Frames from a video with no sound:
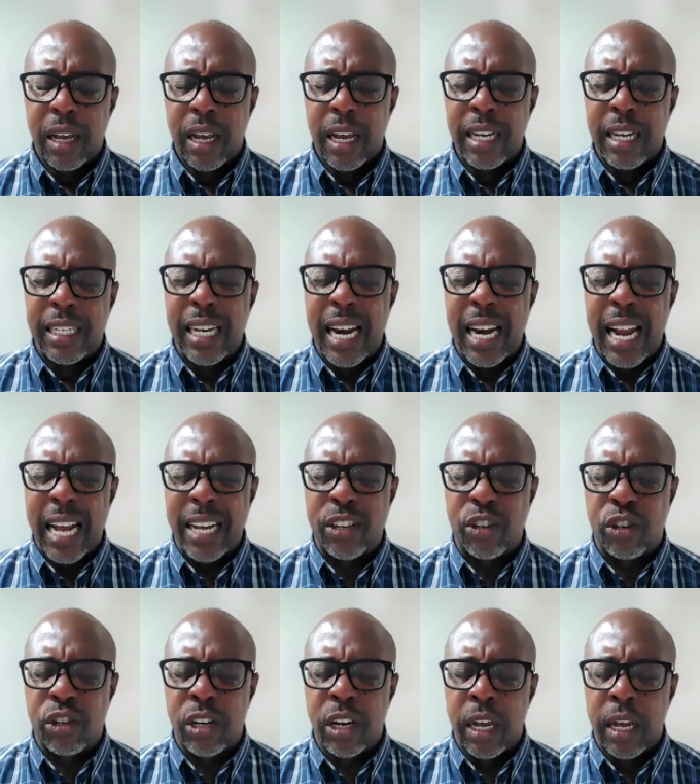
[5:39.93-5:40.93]
is
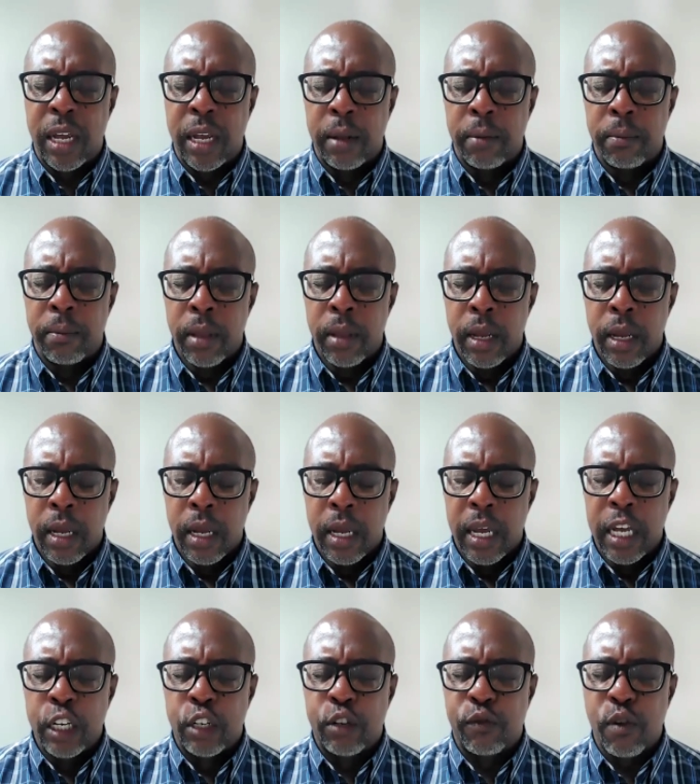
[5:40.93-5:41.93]
lasting,
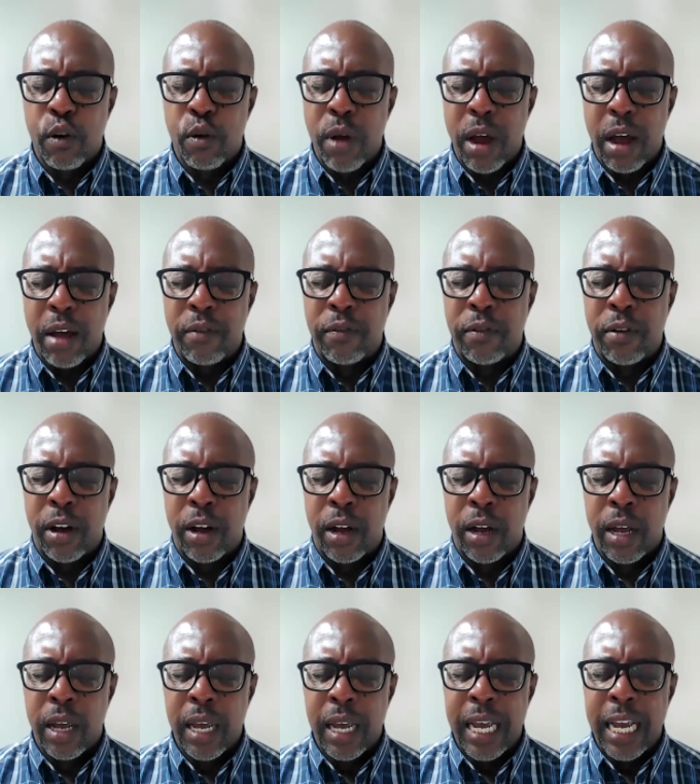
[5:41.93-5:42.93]
is forever,
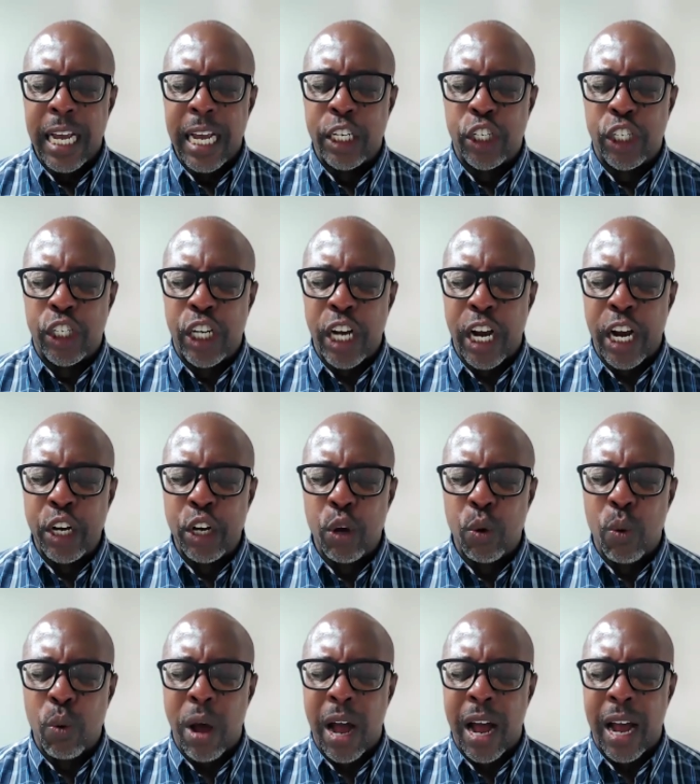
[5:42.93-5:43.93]
it's
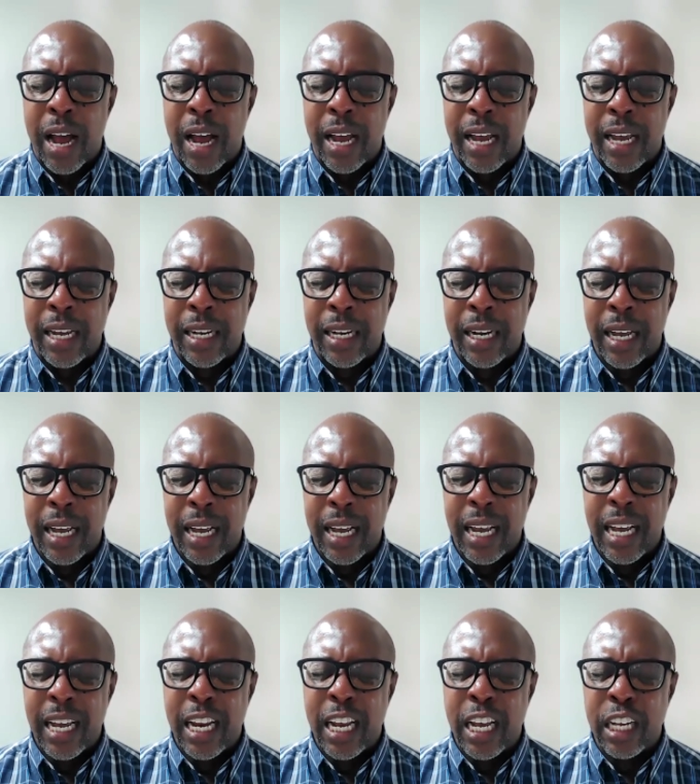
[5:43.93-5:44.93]
genuine,
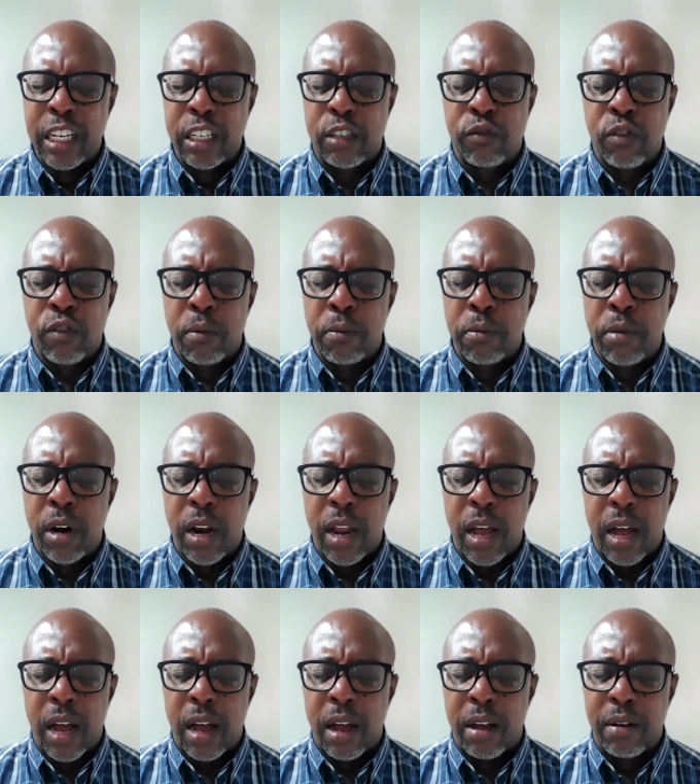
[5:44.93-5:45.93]
it is from
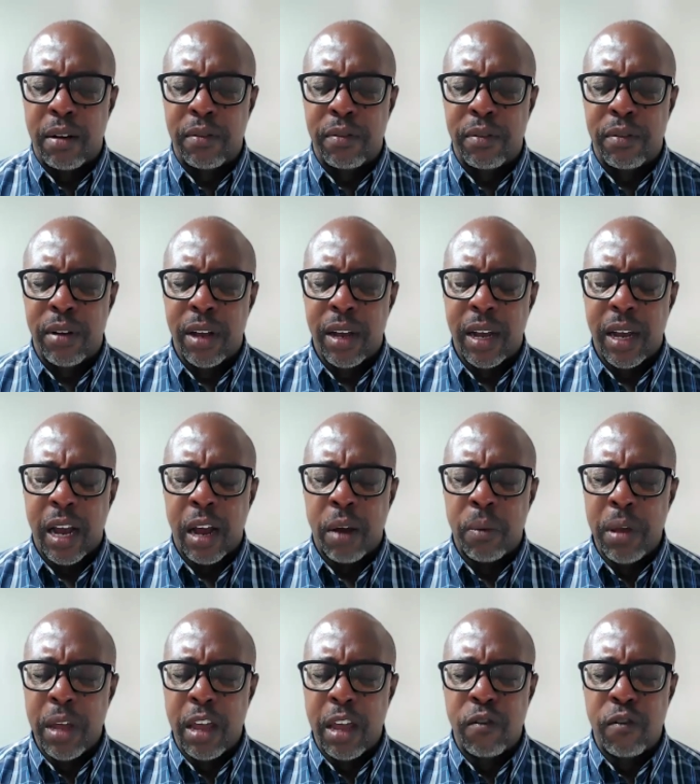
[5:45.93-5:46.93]
love. And
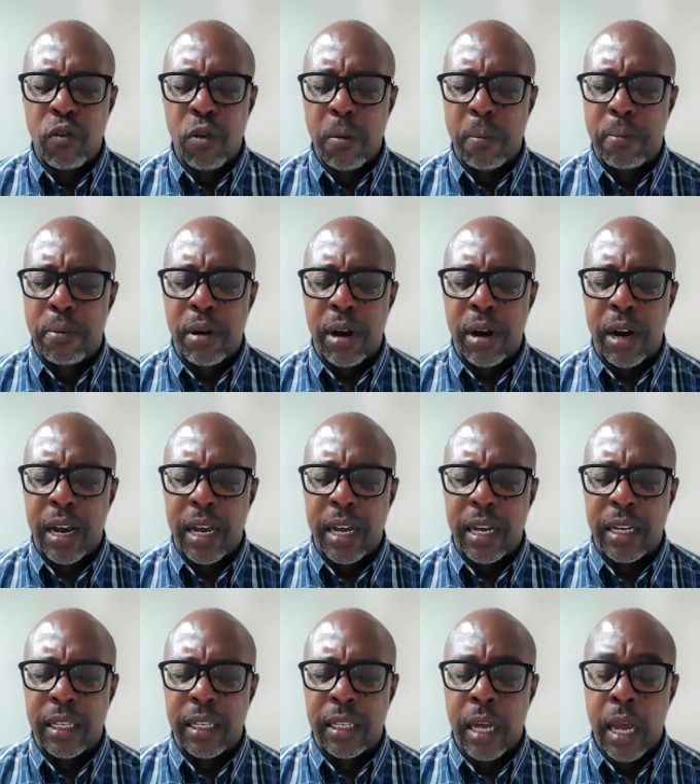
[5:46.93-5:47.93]
we give you
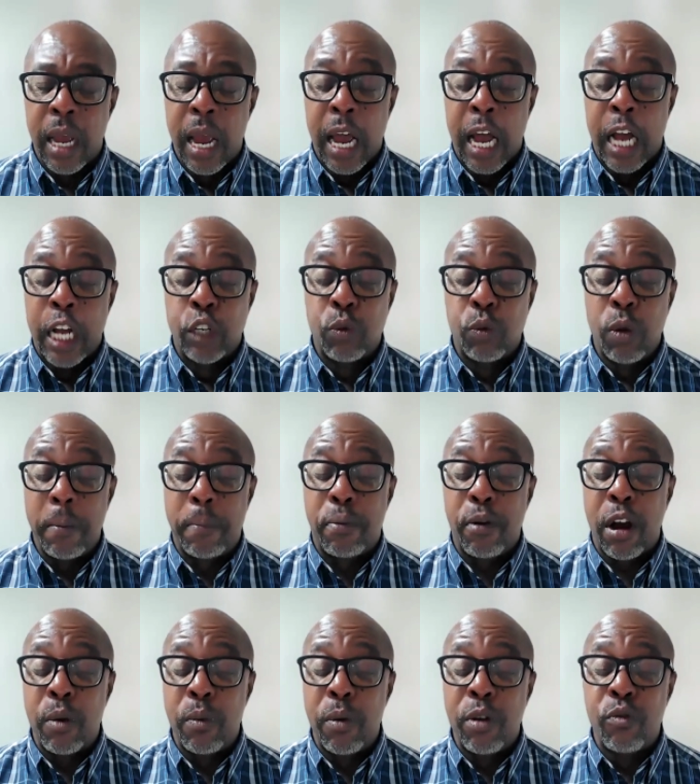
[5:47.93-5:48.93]
praise. As we
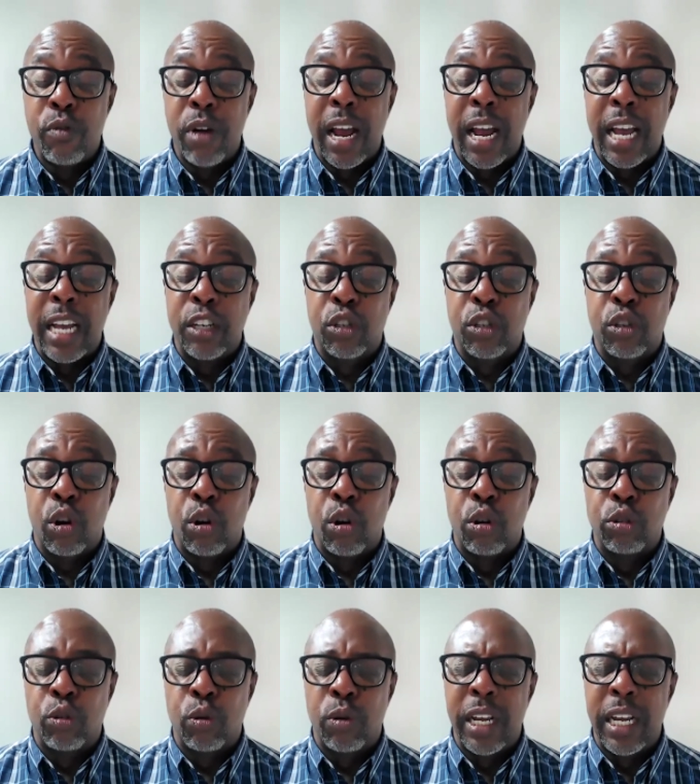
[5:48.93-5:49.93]
pray, we raise
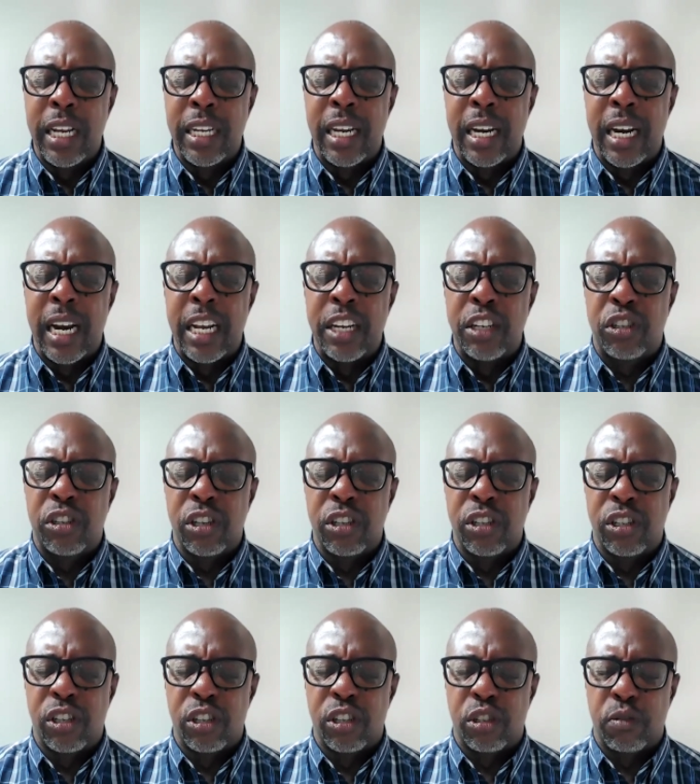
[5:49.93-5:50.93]
those who lead the
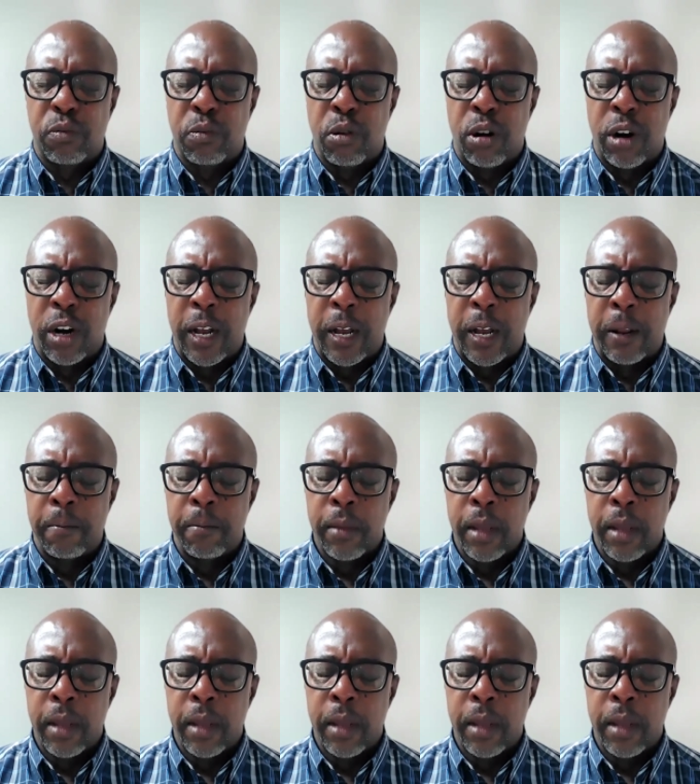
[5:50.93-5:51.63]
nations this morning